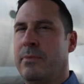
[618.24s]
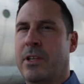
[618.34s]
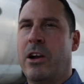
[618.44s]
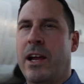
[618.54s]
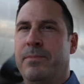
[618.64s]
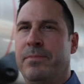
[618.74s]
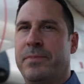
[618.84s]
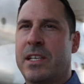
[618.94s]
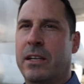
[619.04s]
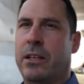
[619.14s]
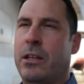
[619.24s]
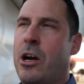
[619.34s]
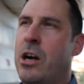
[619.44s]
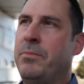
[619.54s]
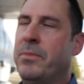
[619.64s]
All right, it's getting a little
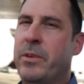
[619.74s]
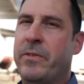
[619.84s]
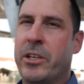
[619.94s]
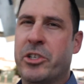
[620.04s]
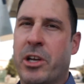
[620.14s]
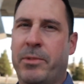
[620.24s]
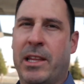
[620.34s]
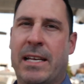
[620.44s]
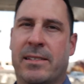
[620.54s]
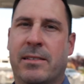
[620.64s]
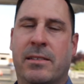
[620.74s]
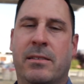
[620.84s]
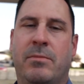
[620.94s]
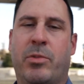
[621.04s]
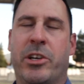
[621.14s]
long. Let me finish up. The last
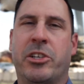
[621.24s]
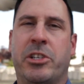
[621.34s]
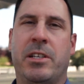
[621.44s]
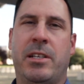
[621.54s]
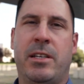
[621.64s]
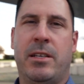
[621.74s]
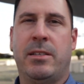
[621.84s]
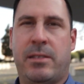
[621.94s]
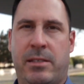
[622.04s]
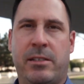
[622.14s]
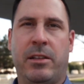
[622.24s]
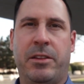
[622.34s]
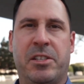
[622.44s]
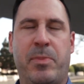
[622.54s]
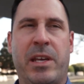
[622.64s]
prediction is still in
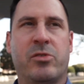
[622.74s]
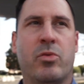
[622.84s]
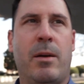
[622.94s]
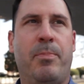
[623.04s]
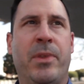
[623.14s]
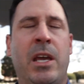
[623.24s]
the space realm.